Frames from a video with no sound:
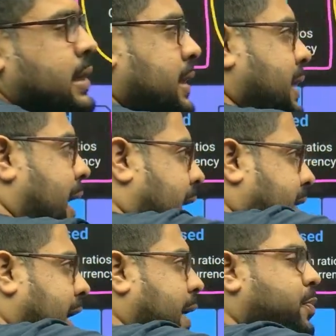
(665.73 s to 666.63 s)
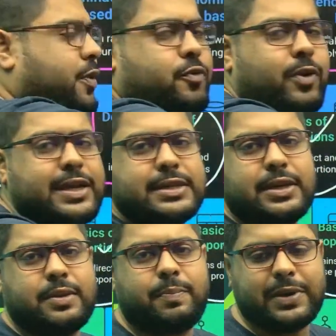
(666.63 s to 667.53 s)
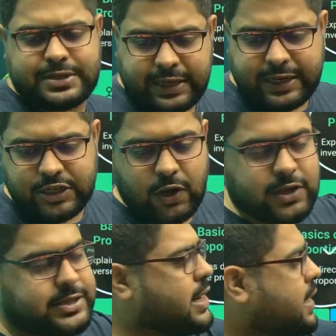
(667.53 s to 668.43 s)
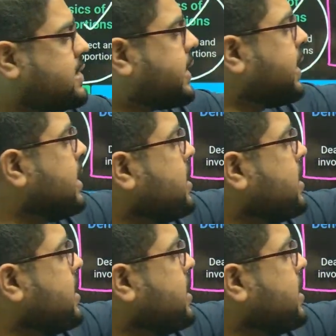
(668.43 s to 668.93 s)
That type of question, percentage loss they are asking.